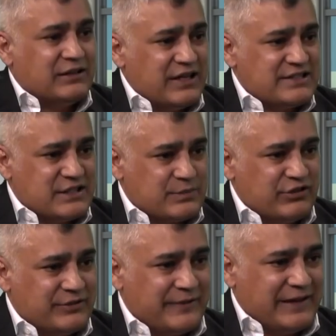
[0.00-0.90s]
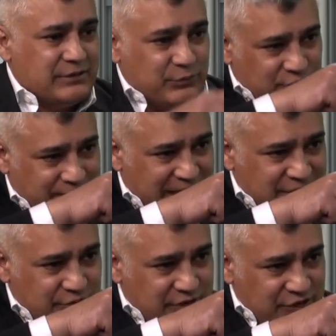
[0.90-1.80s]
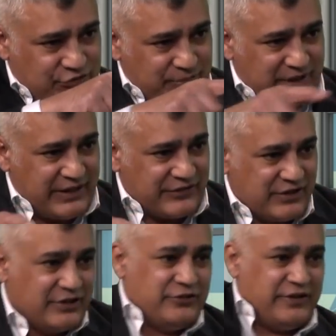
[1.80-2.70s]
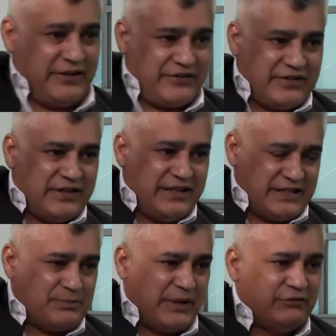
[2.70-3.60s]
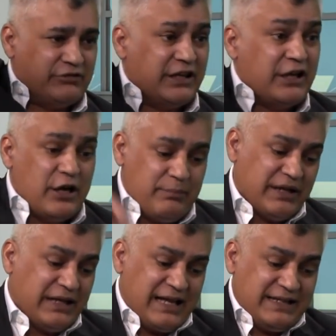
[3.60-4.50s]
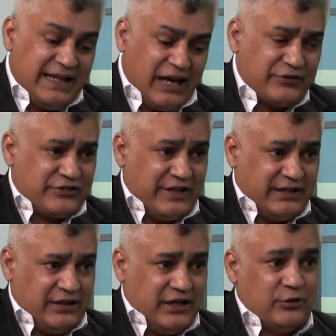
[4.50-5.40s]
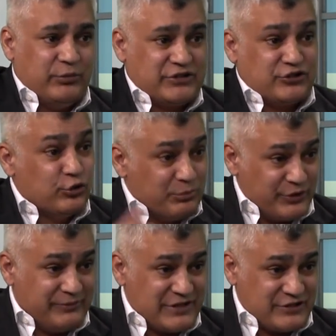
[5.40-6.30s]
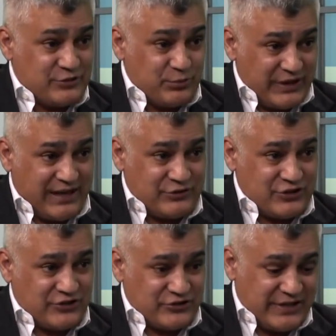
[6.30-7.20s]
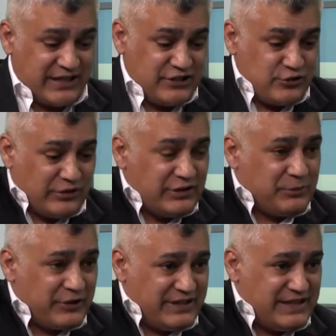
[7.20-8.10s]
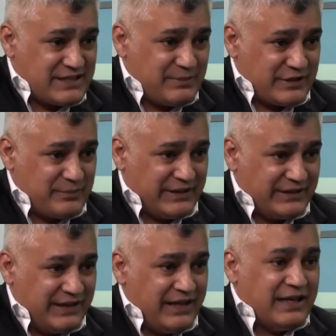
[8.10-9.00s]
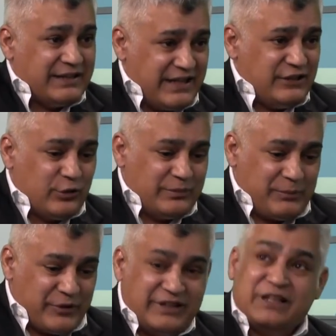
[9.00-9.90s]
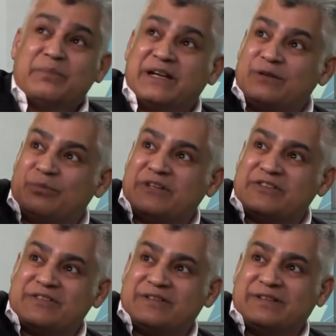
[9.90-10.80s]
license proves valuable, the value goes from this to this. It's binary. But at the outset, which normal investors wouldn't have a chance to get in, you only put in this much money. They normally put in the money once